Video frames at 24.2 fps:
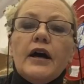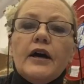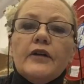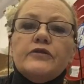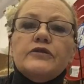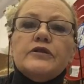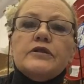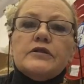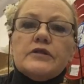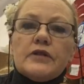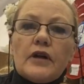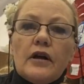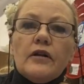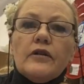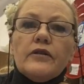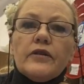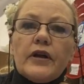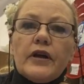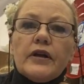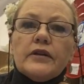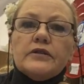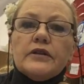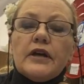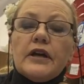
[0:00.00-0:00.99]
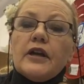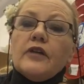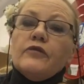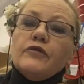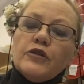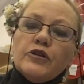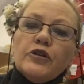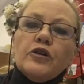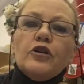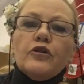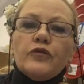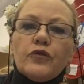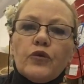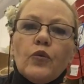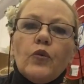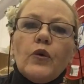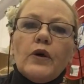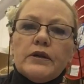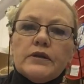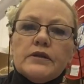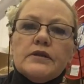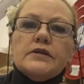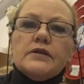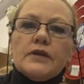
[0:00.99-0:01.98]
I have to sell that, and I've only got the
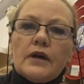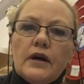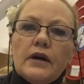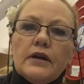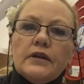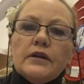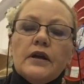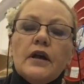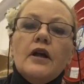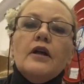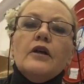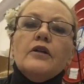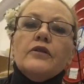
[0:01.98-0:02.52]
one design.